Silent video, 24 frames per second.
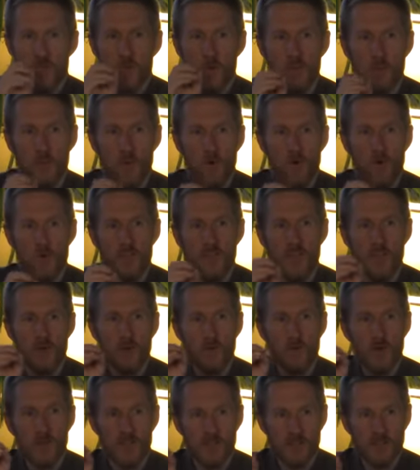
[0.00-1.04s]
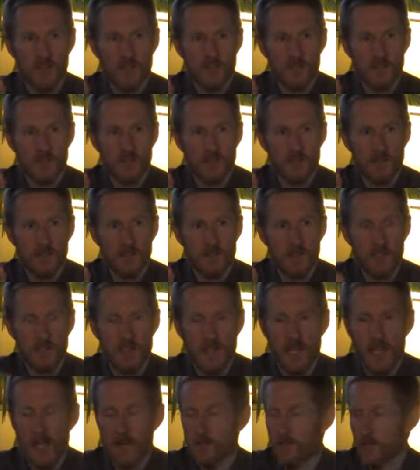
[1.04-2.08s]
the more they risk
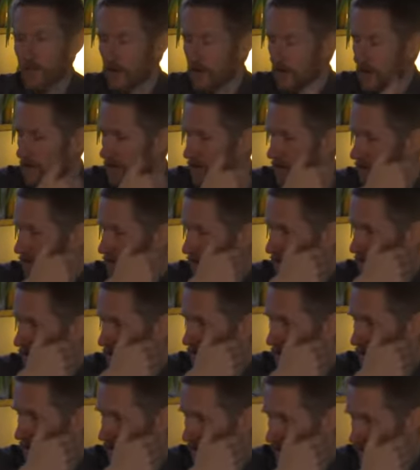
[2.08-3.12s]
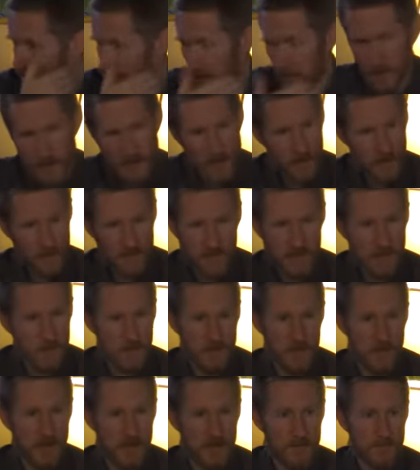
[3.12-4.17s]
in ever coming out as a
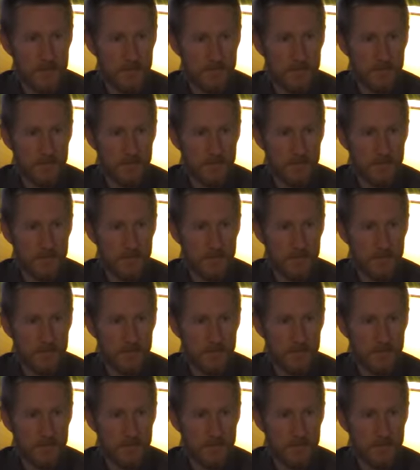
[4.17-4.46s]
hypocrite.